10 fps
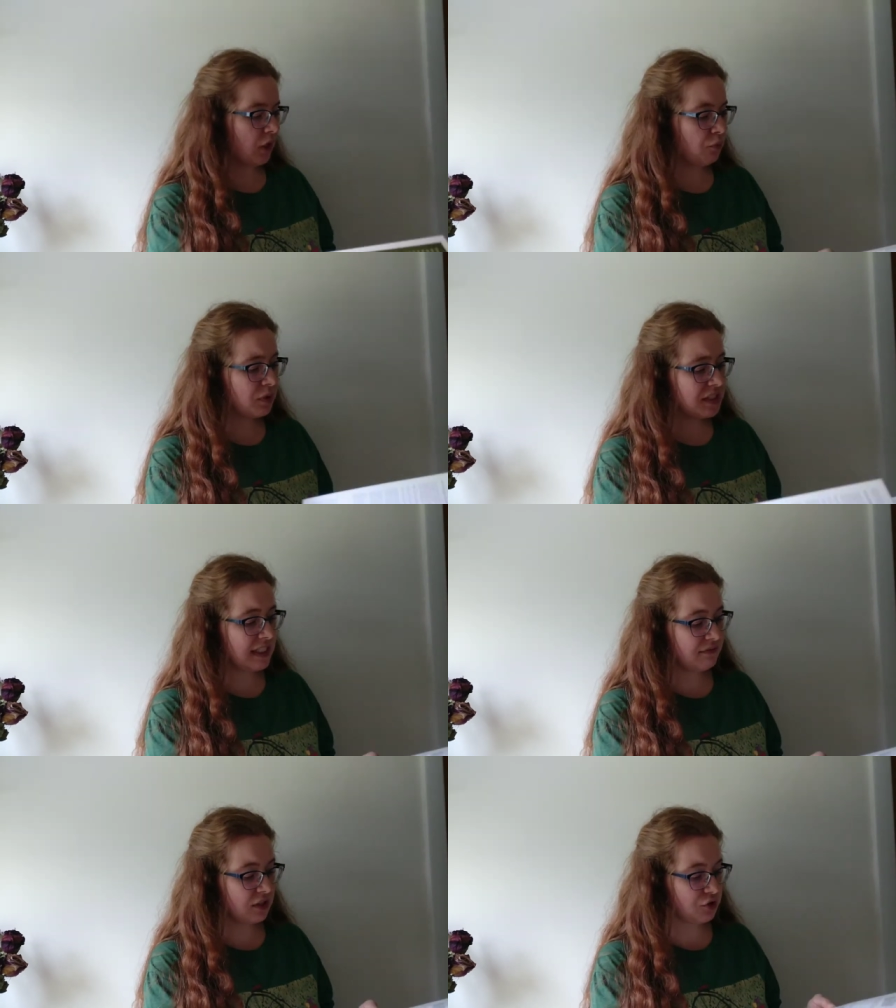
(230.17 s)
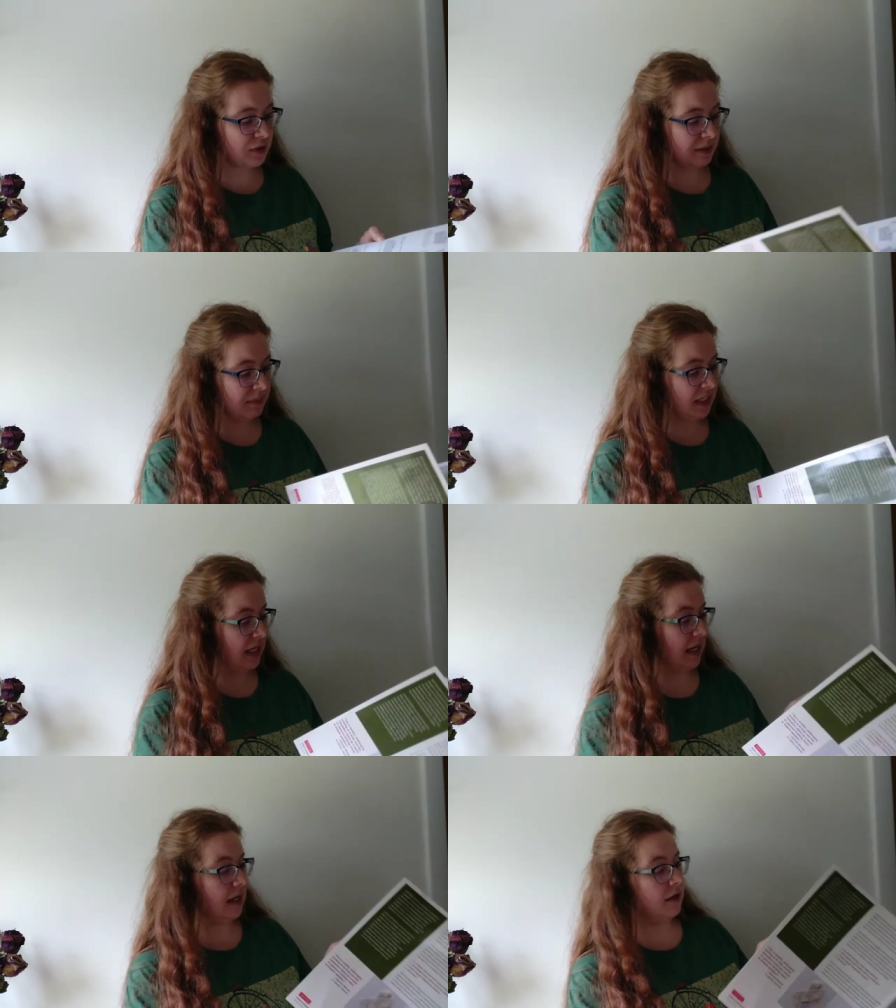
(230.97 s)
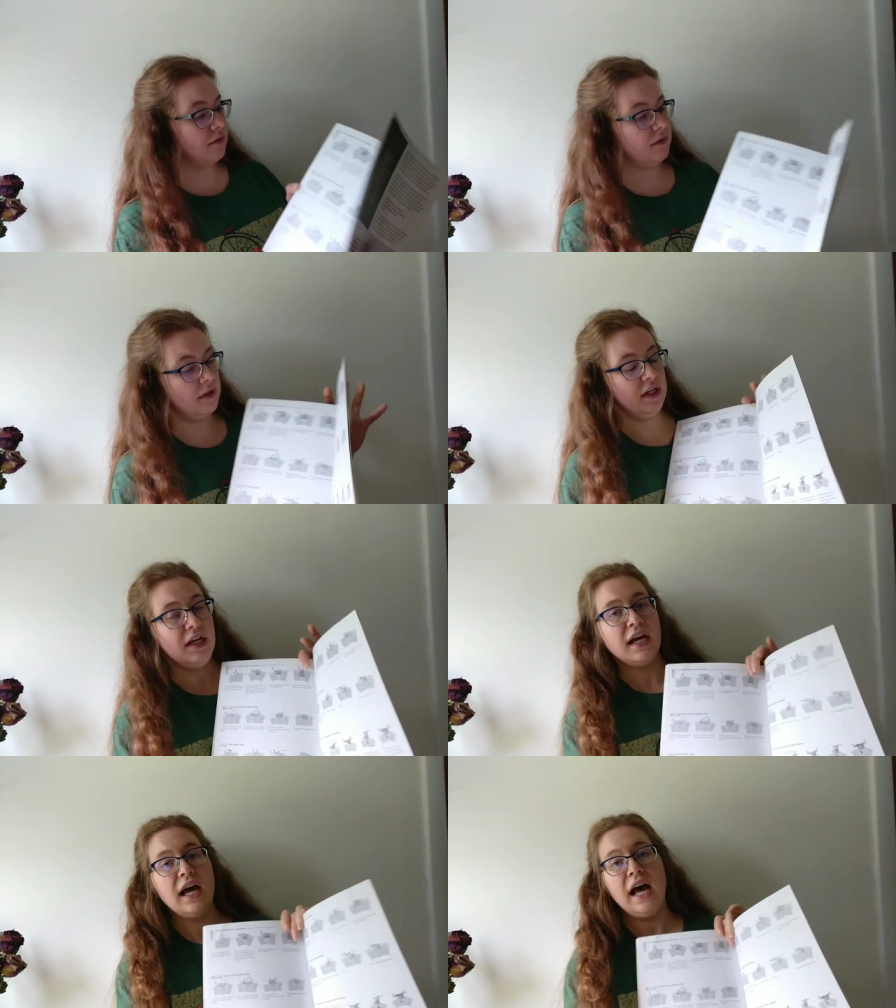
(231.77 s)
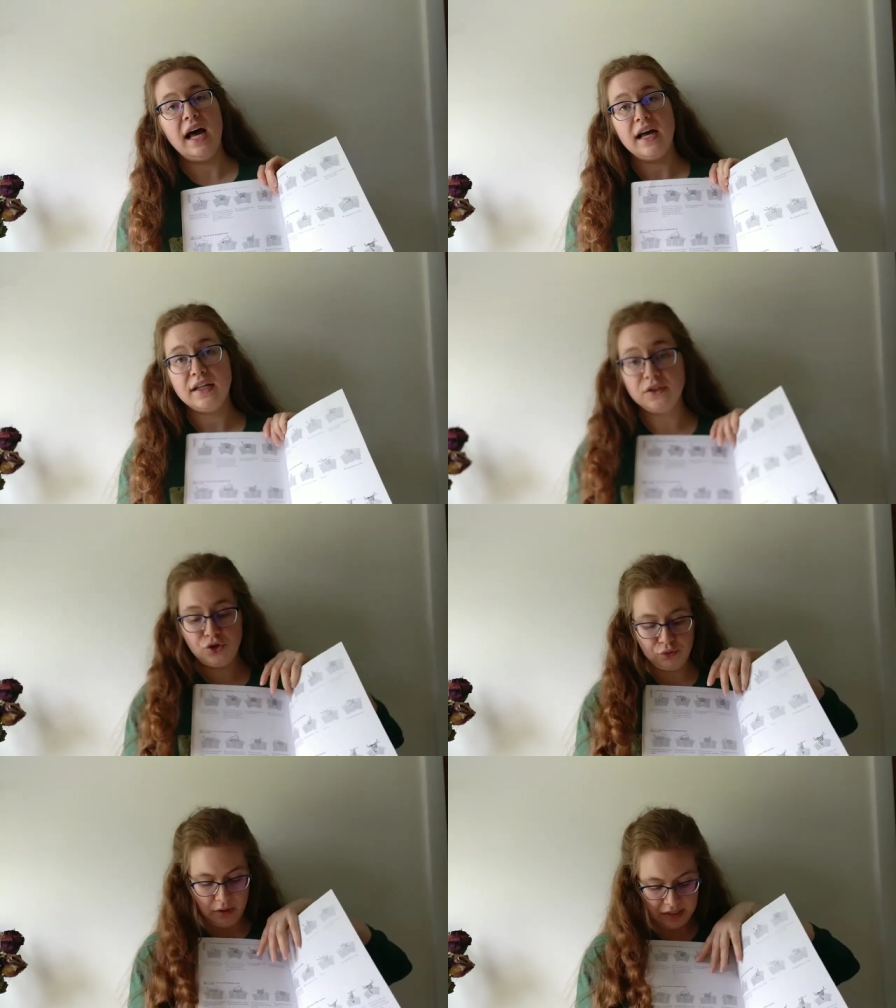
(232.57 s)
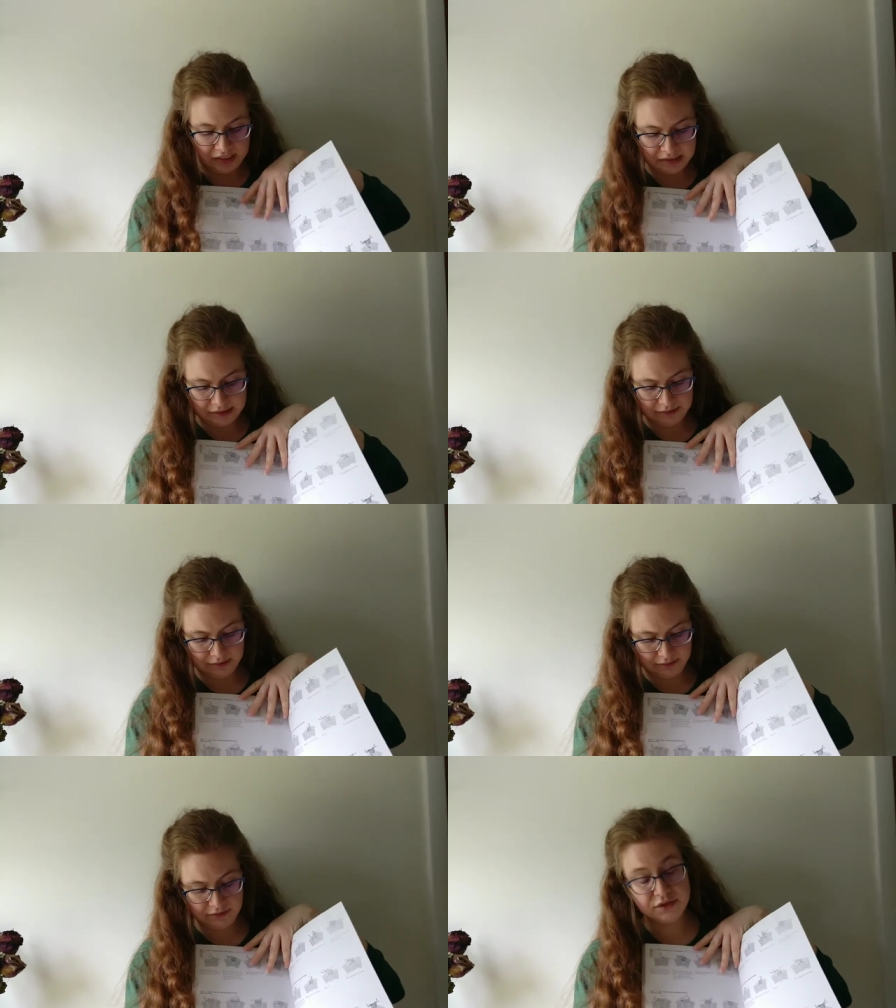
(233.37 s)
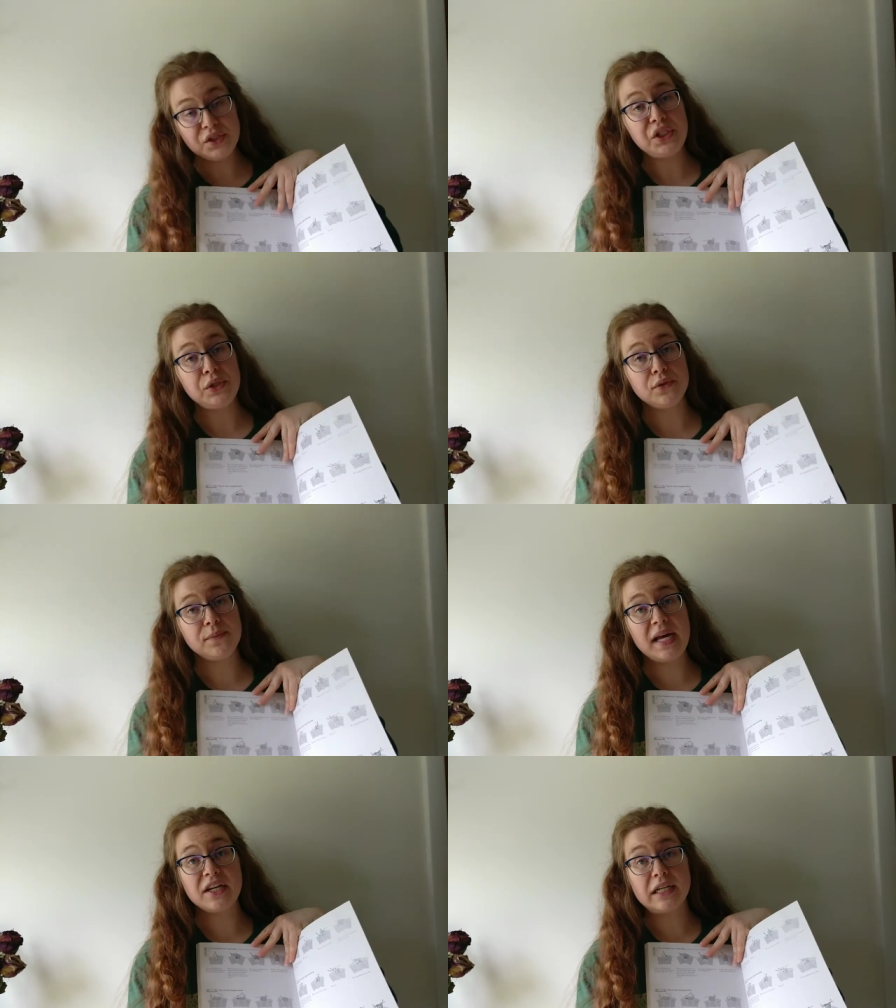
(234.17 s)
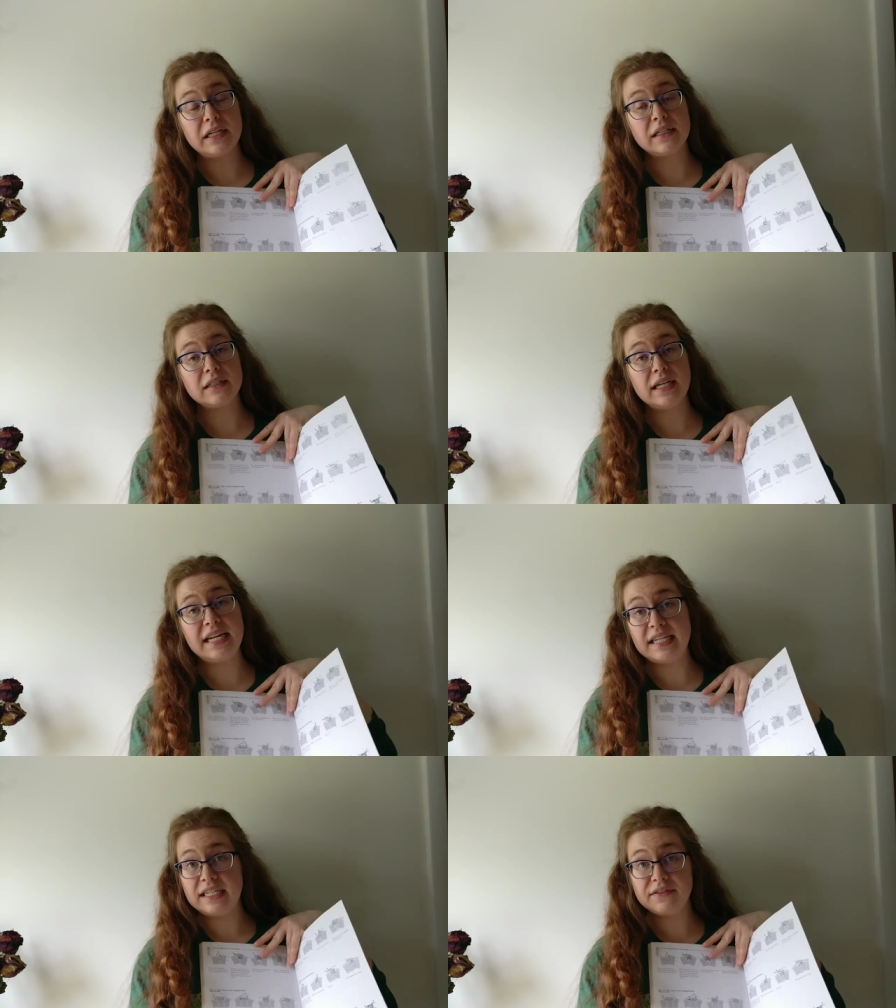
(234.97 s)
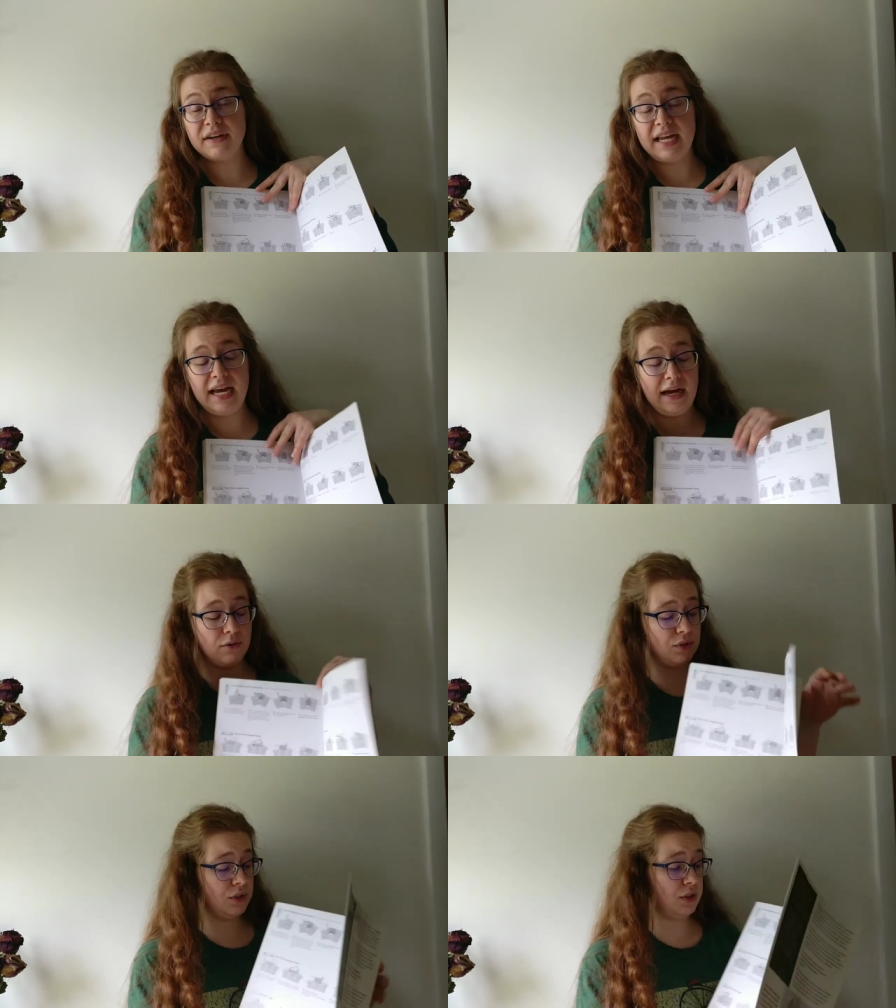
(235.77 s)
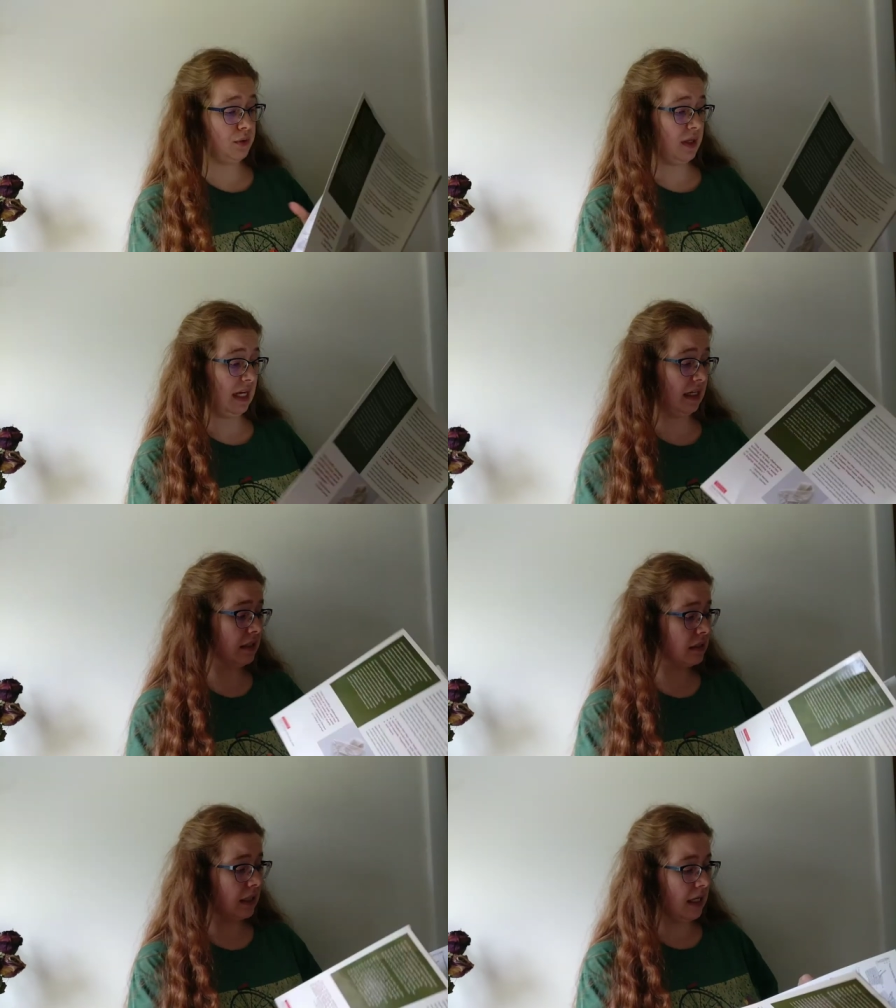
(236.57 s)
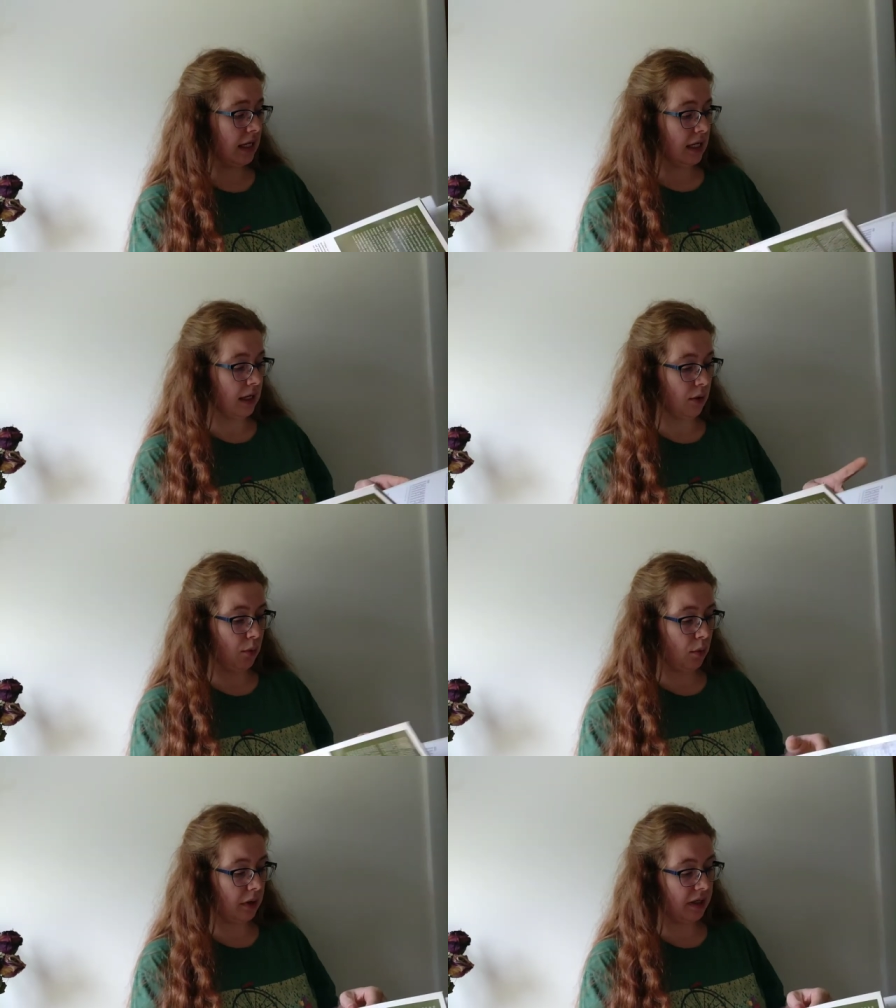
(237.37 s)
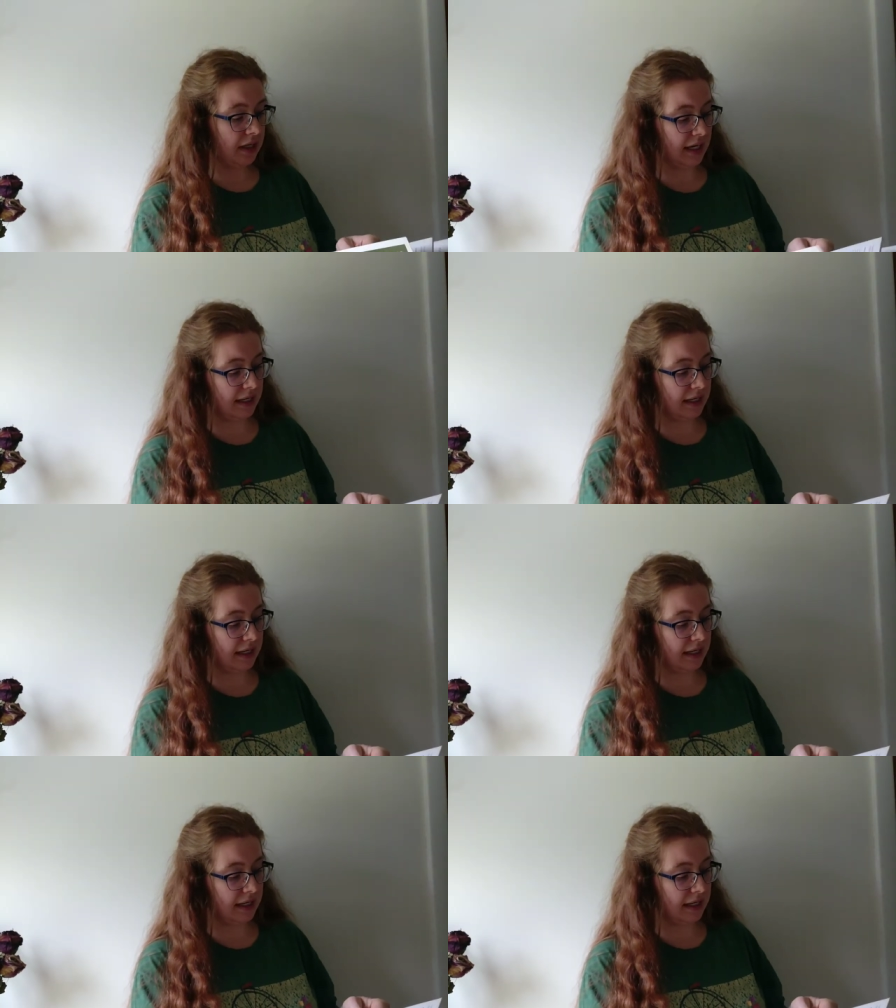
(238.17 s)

receive the treatment of drawings to better identify how to do things, or